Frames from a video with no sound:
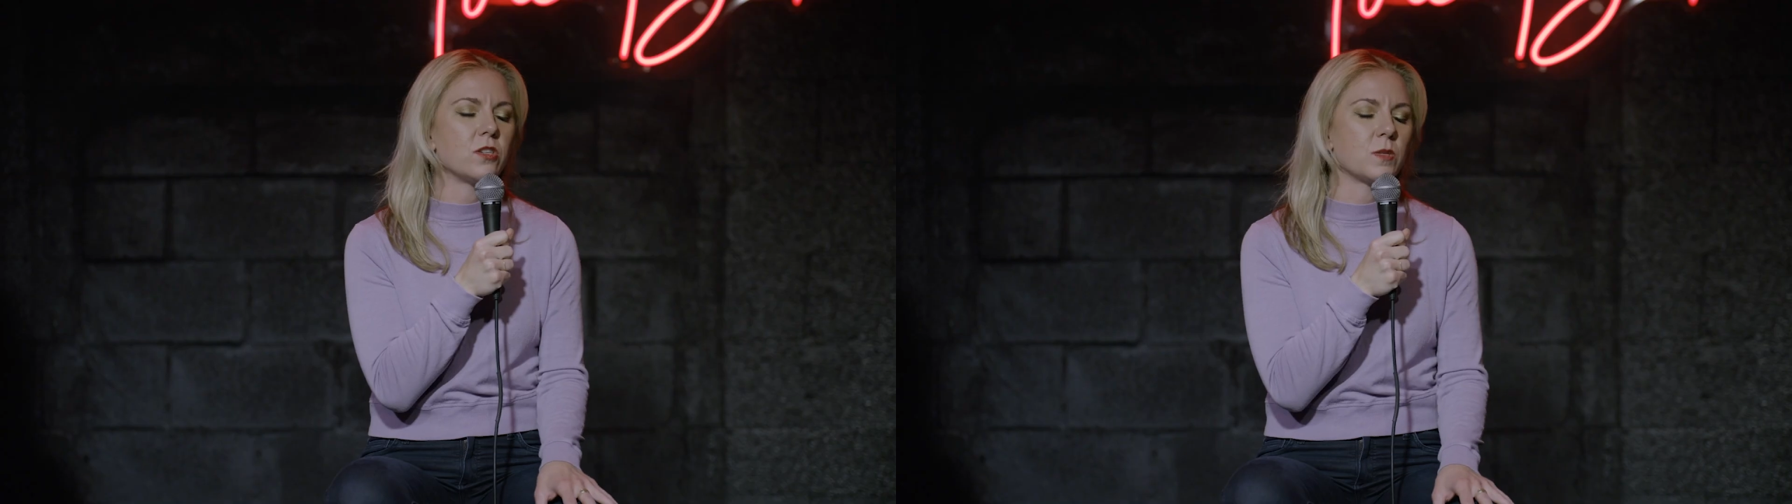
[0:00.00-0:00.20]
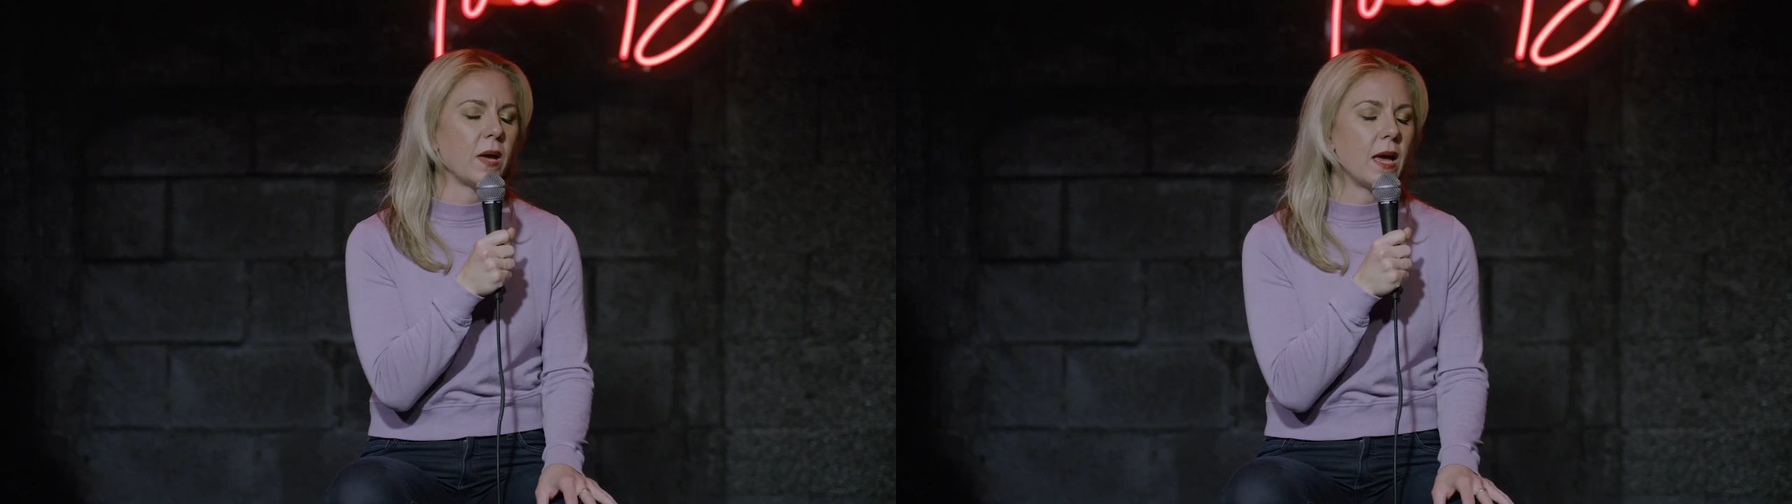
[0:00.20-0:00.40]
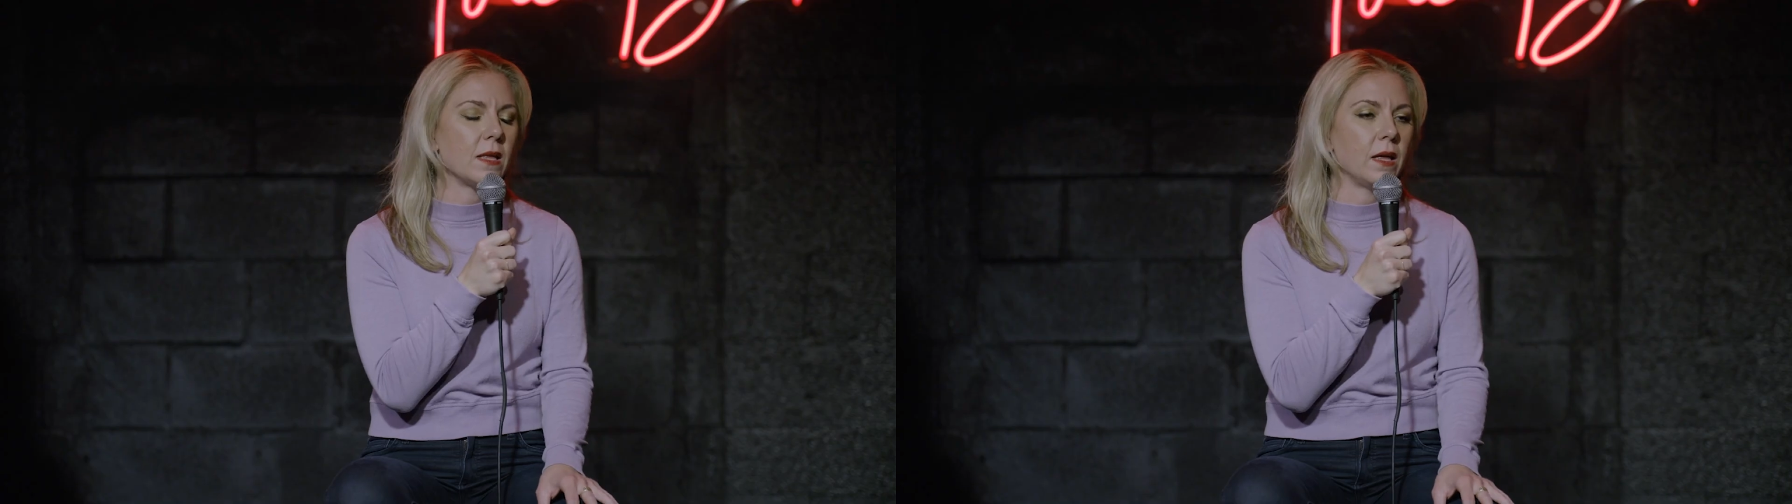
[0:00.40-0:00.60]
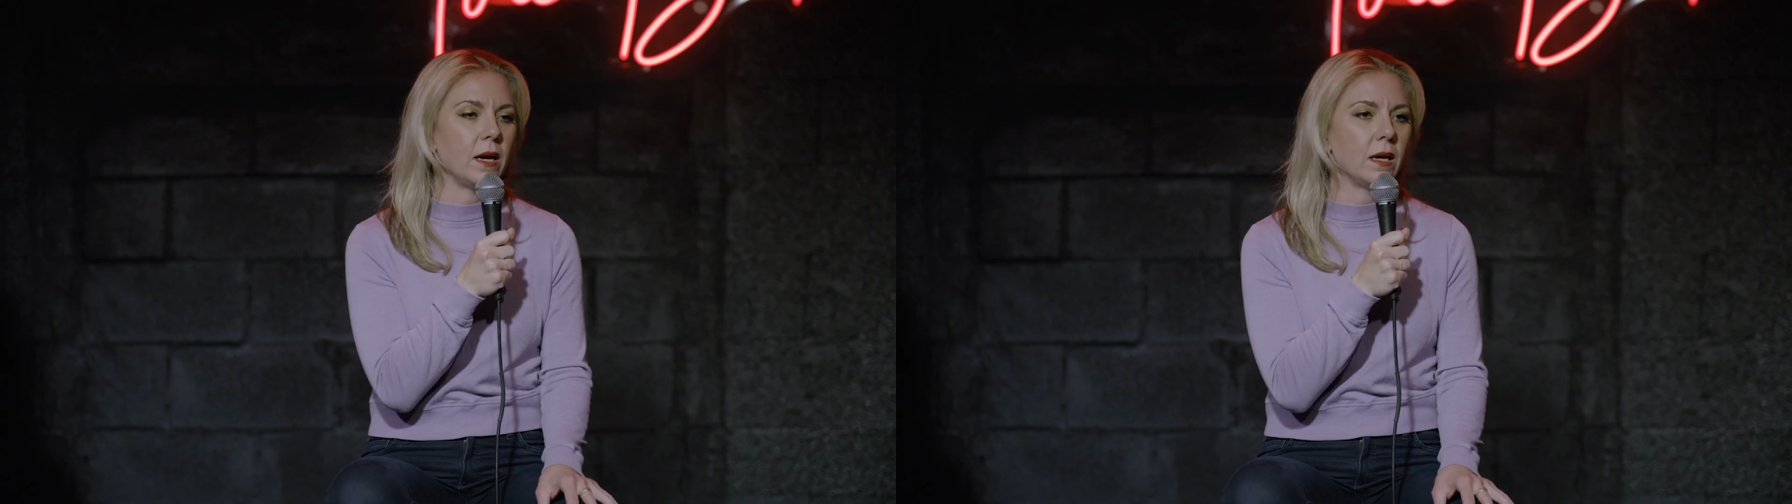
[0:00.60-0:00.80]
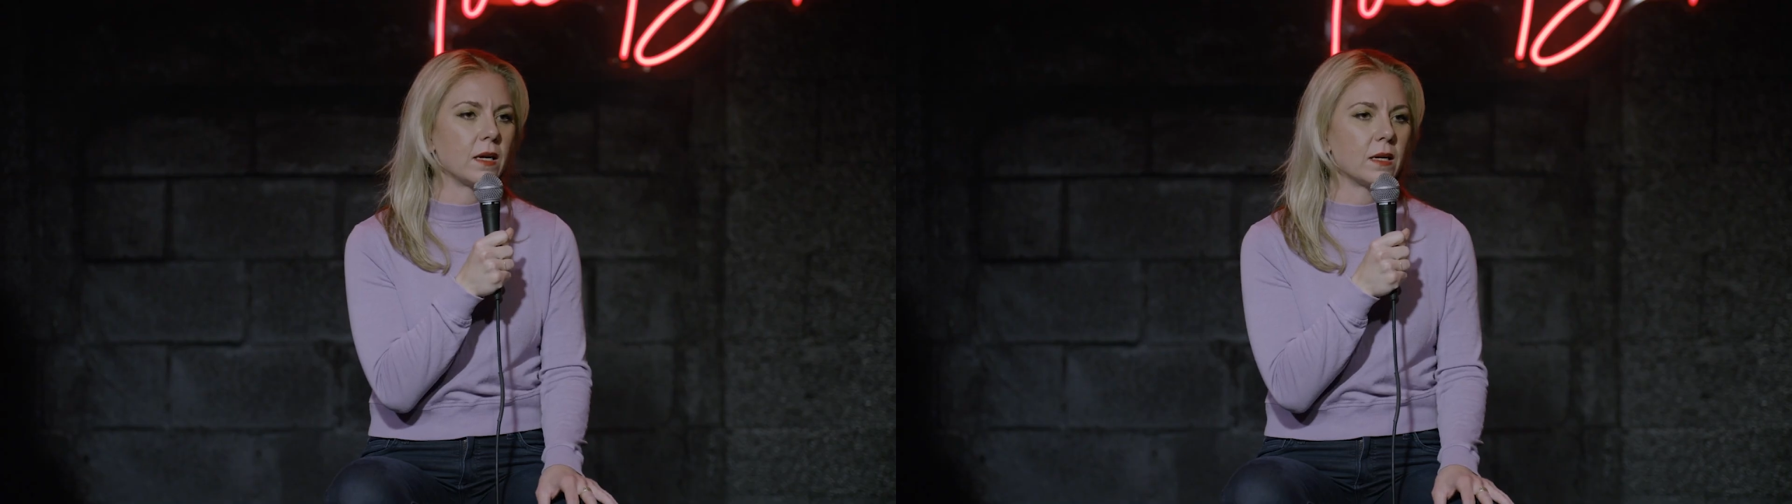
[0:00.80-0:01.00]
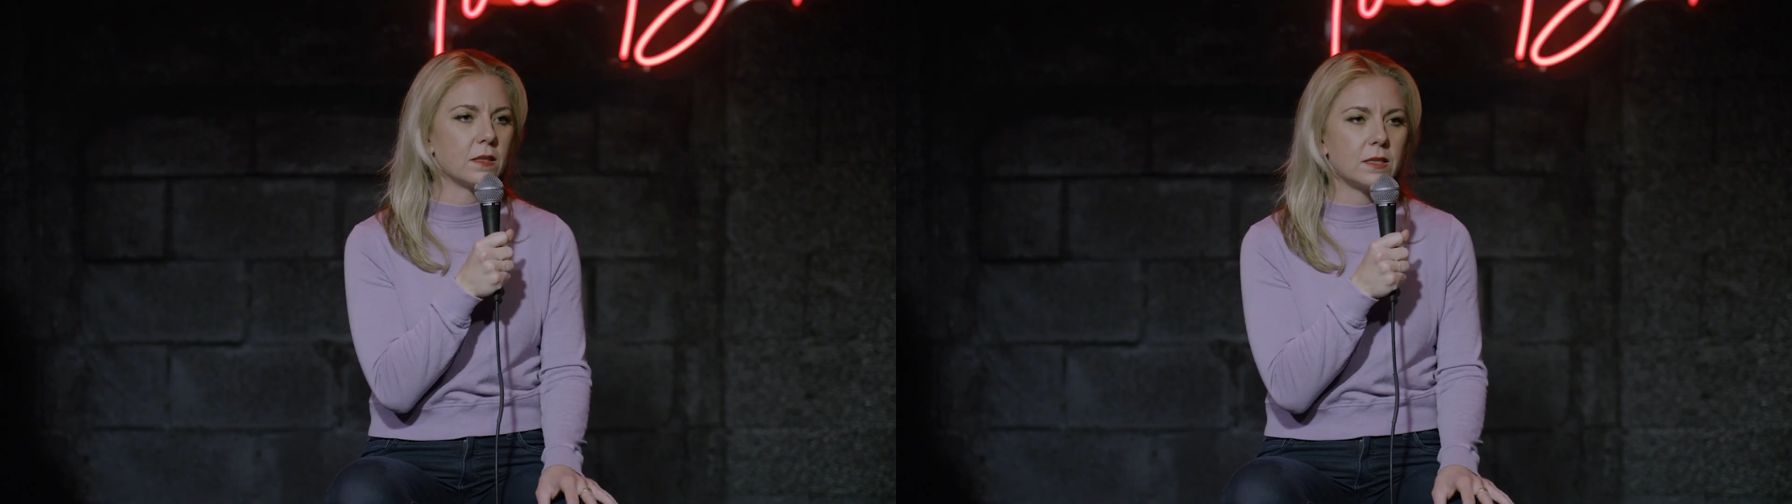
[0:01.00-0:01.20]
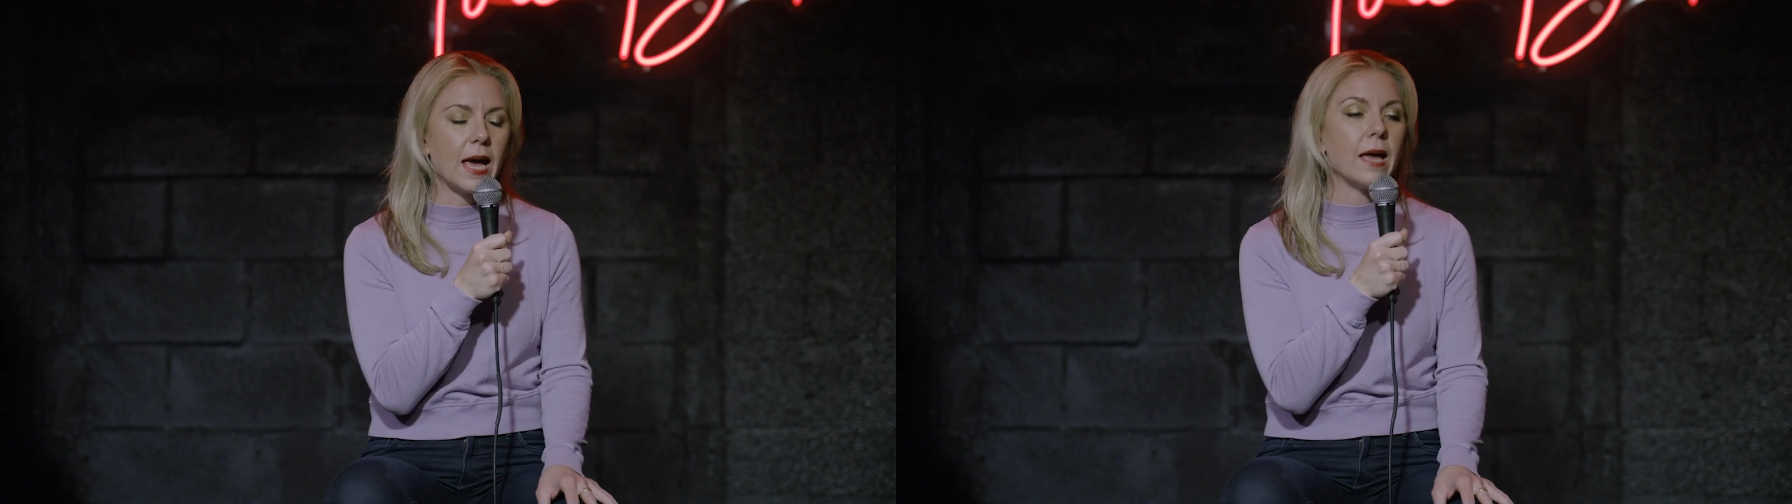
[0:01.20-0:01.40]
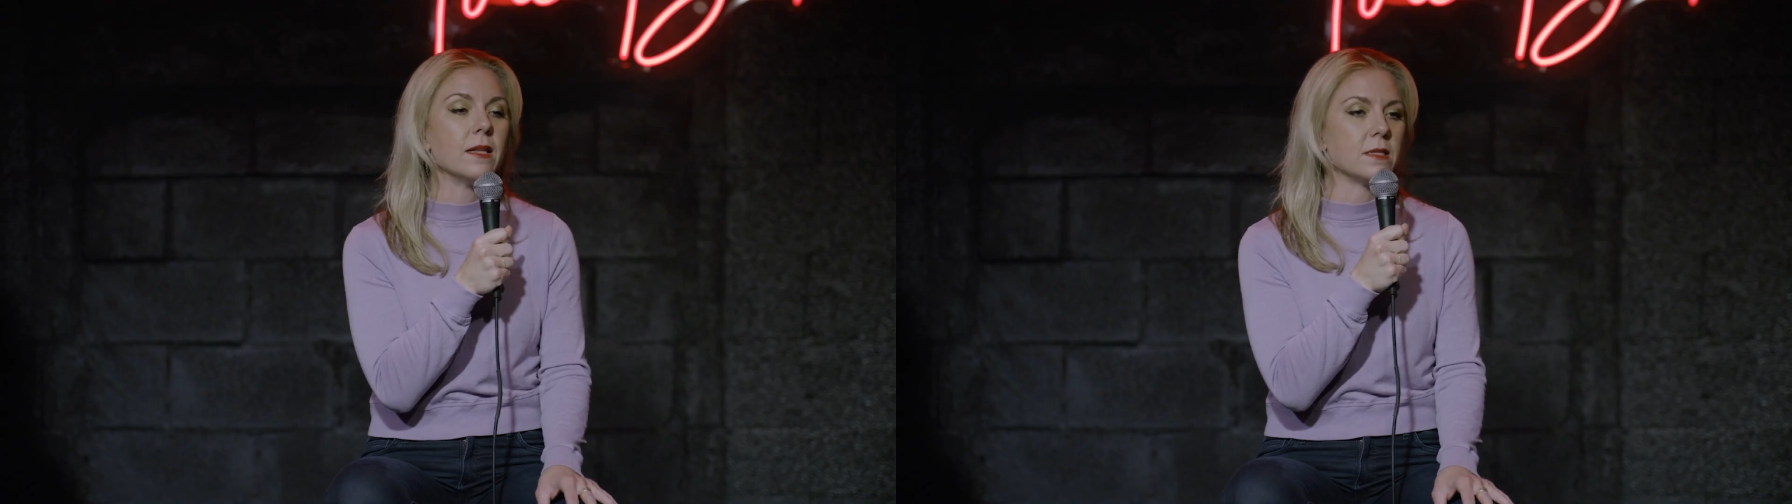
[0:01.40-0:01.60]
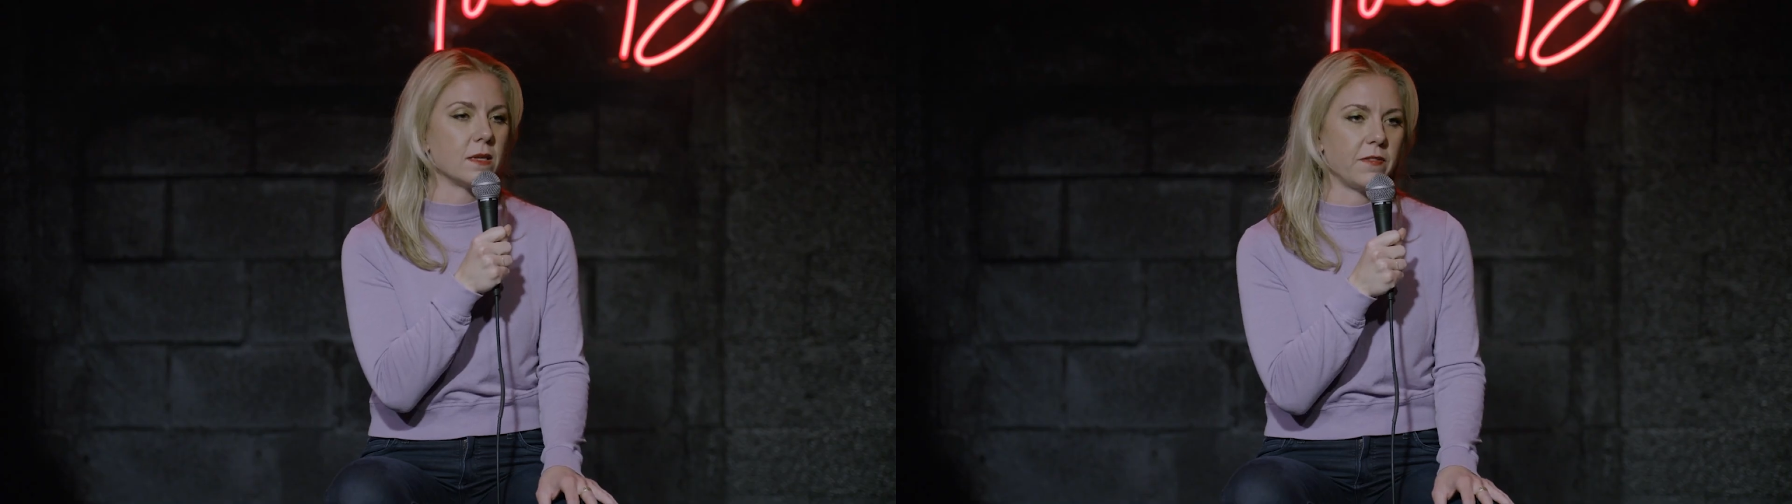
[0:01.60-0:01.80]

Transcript: just paid like tens of